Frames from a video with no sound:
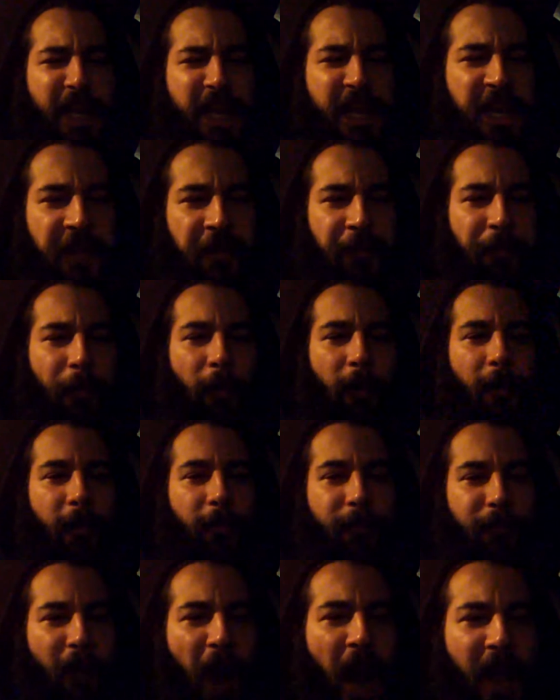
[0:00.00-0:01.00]

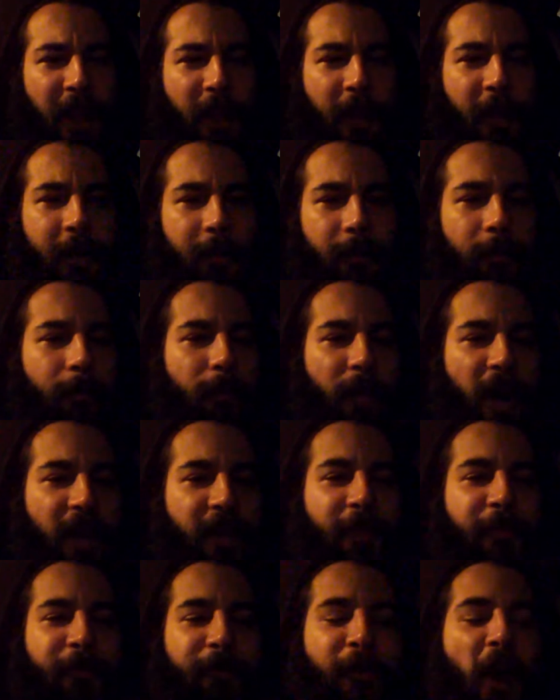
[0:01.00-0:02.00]
evil, violent
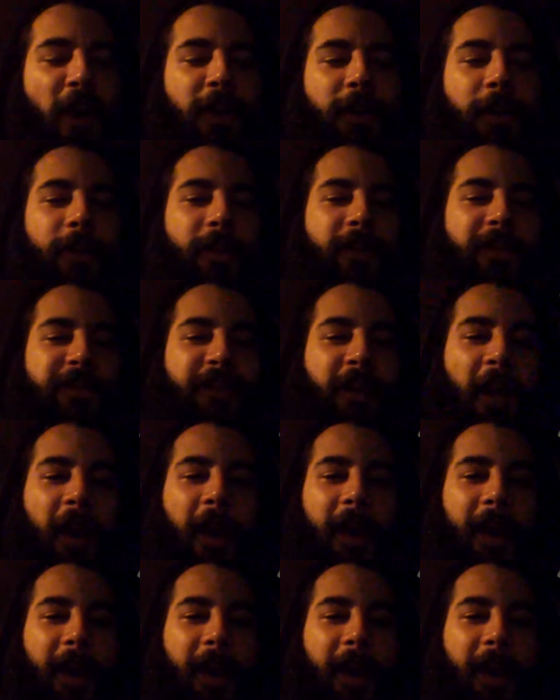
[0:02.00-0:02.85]
motherfuckers,